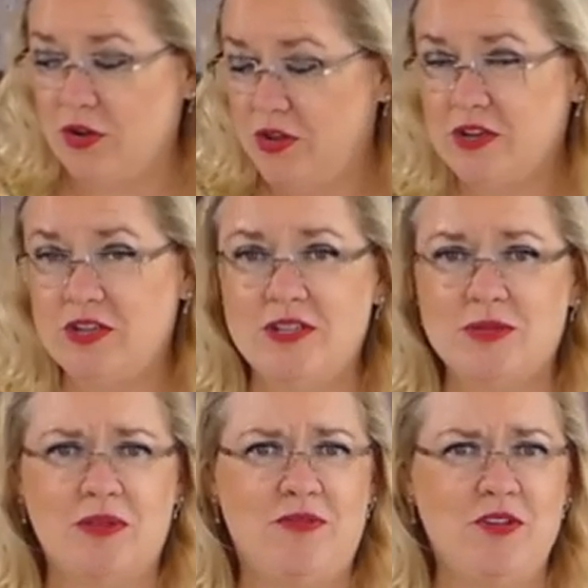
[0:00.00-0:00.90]
And you can do this
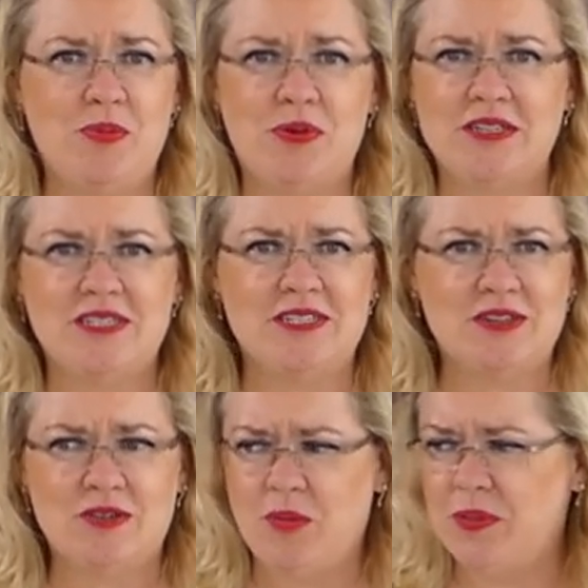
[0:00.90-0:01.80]
with a food
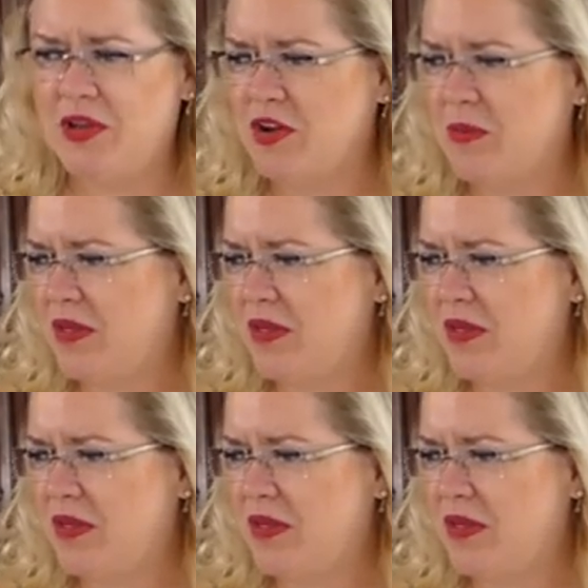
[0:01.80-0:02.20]
processor or a blender,